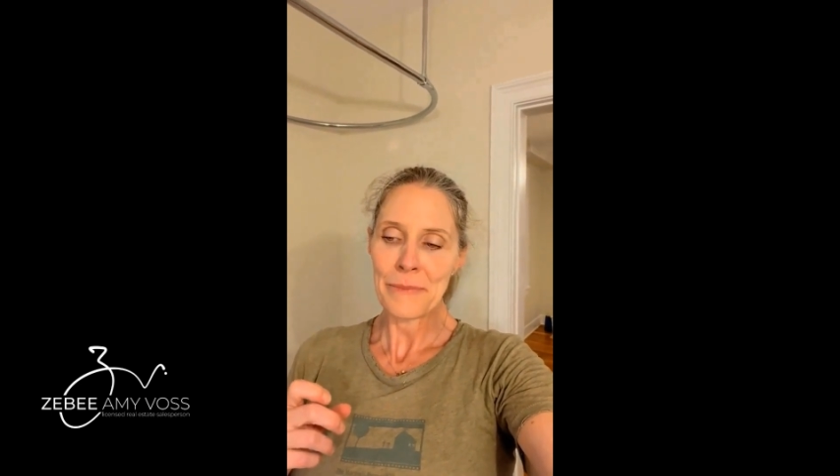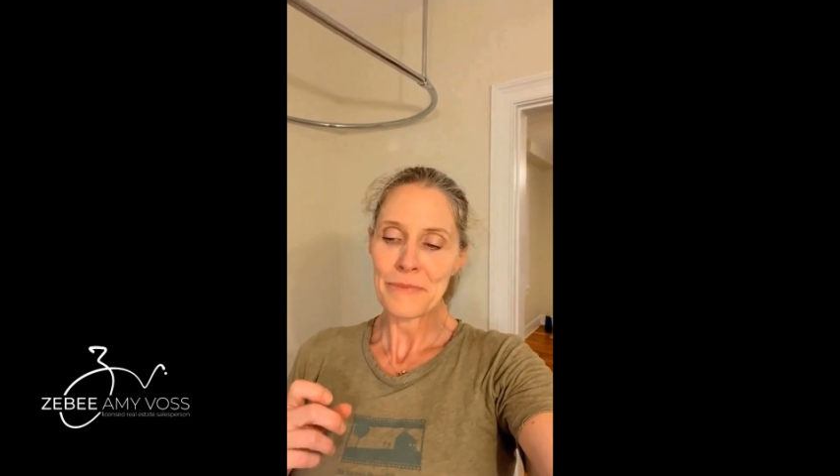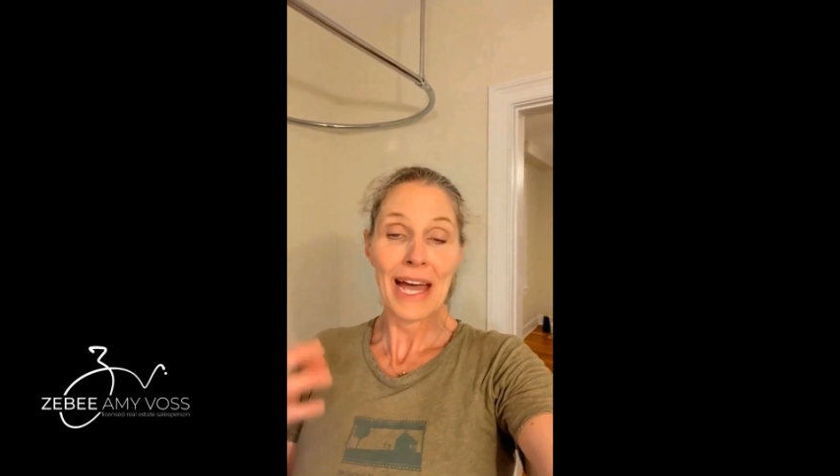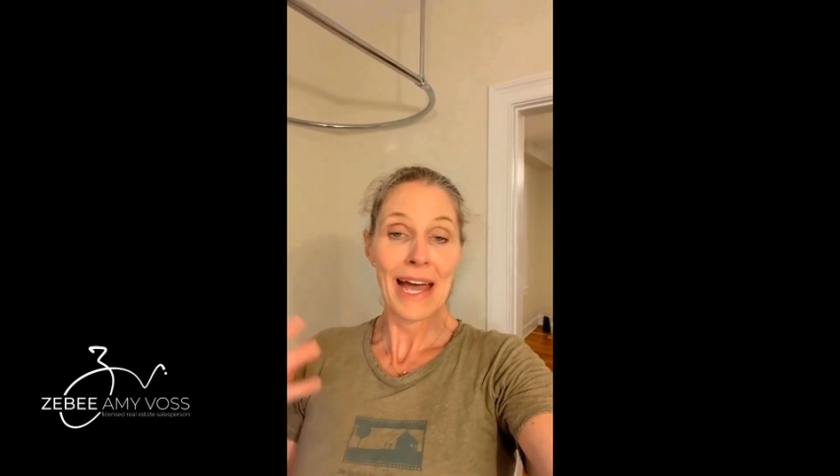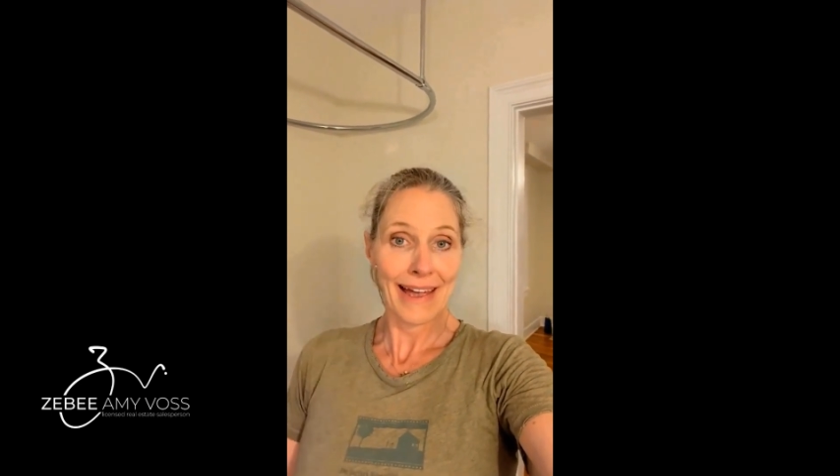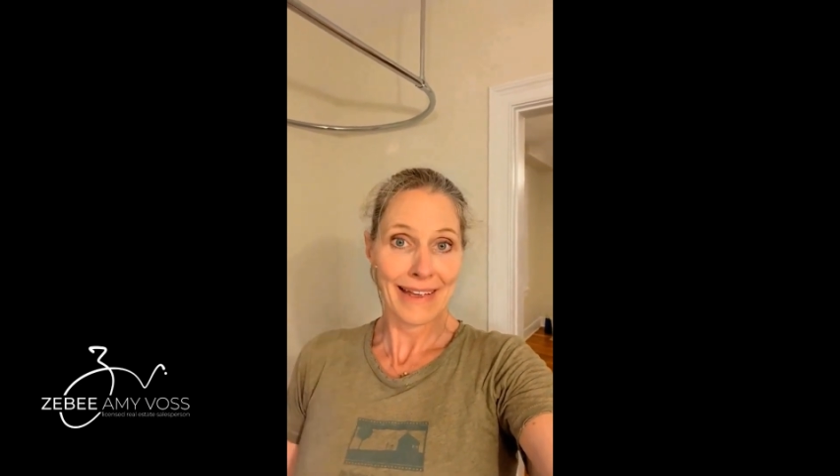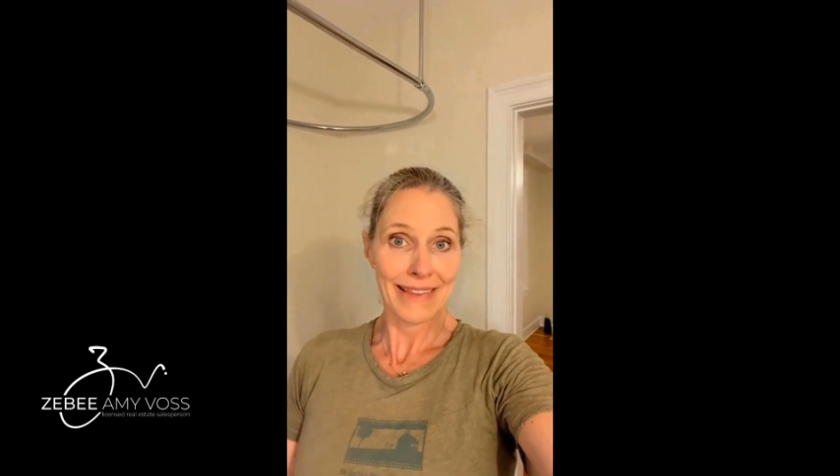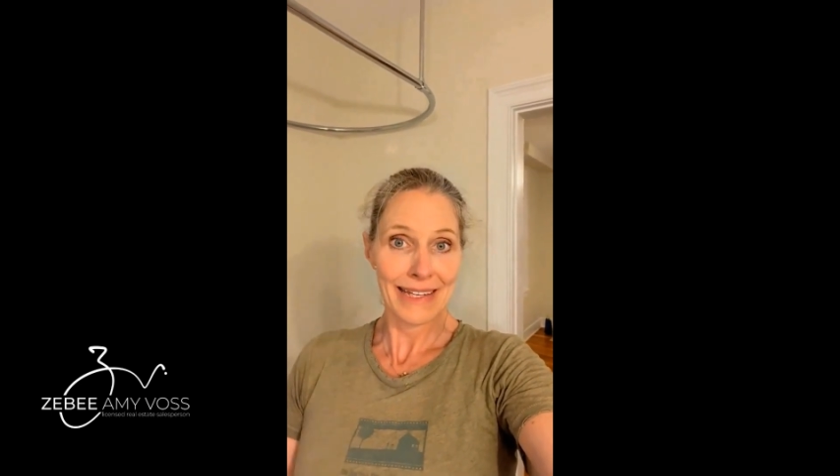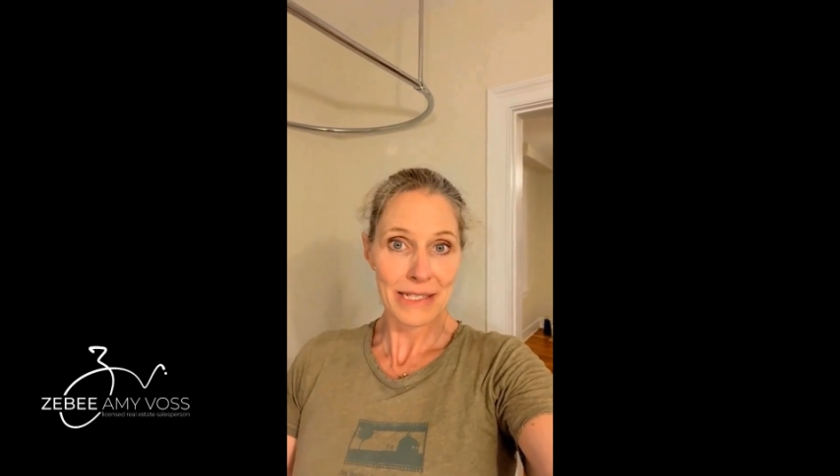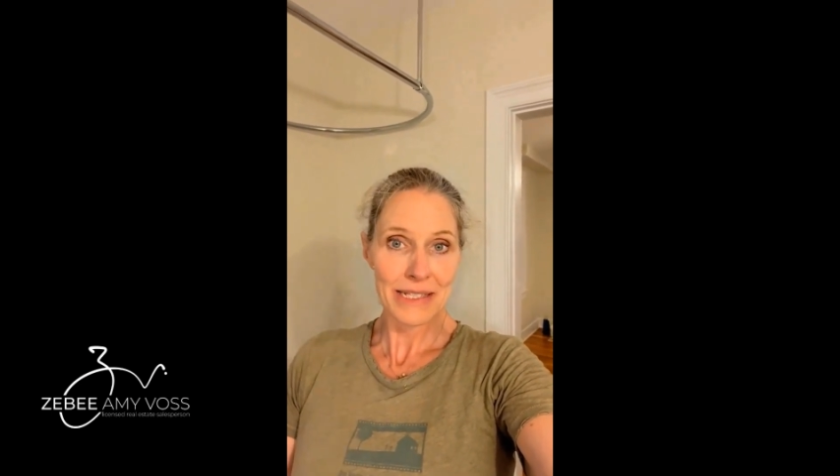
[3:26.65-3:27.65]
to hang
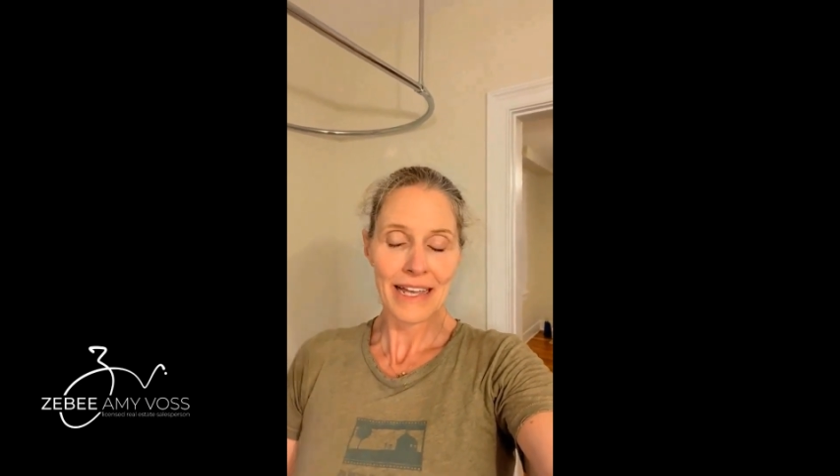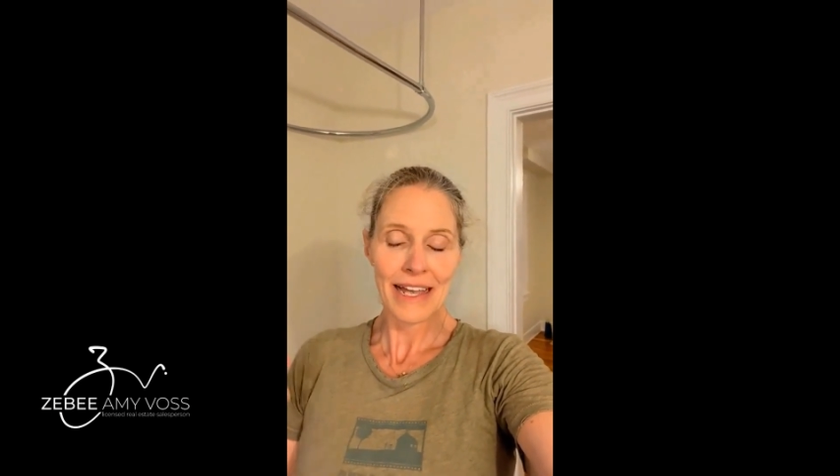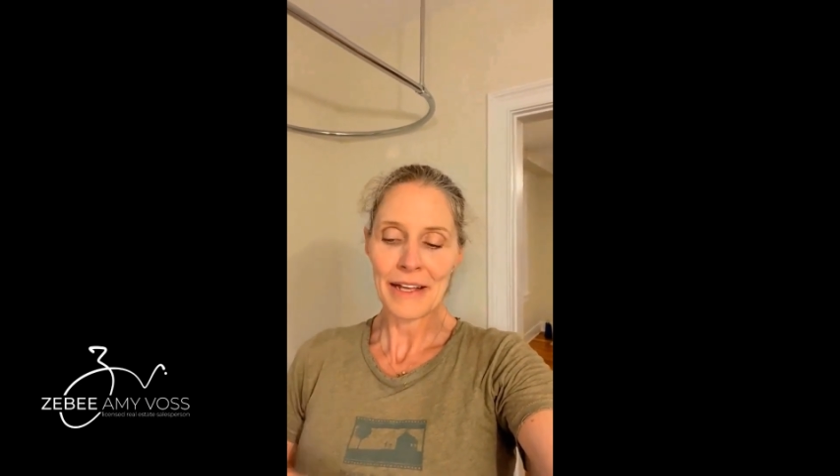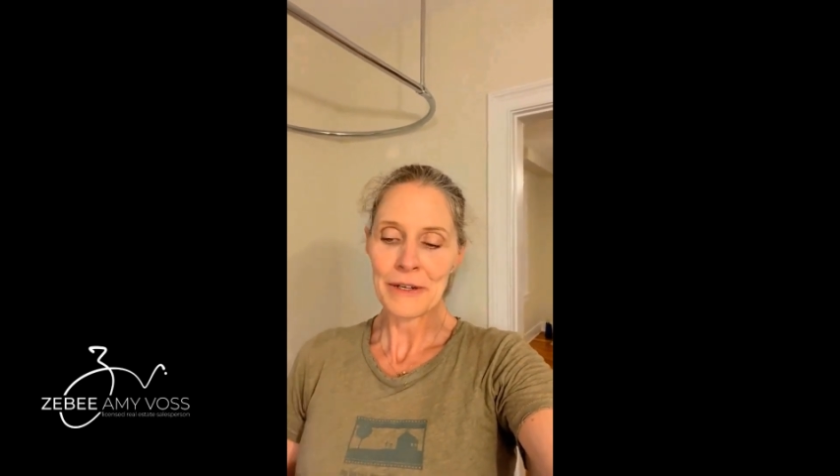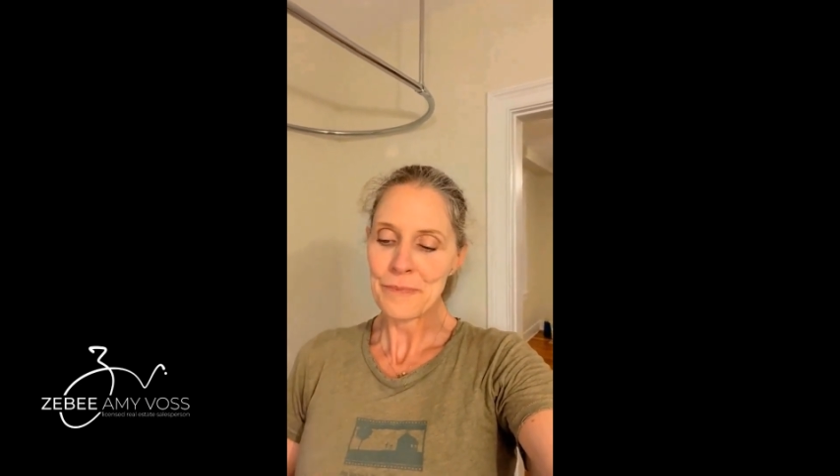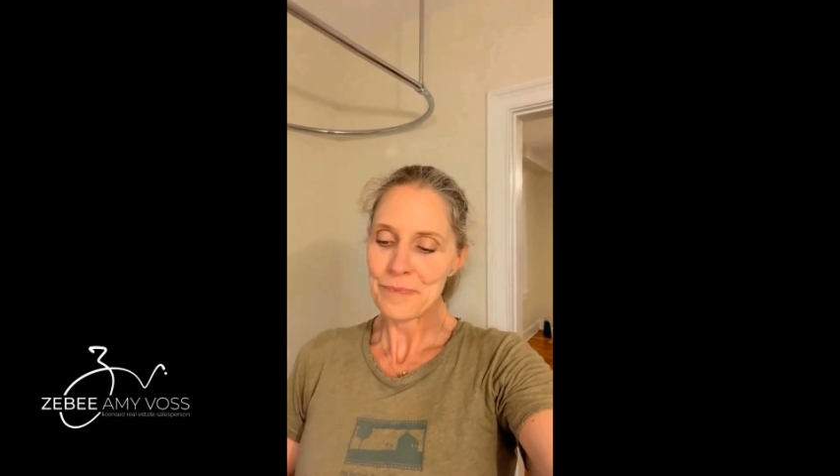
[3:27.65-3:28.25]
this. And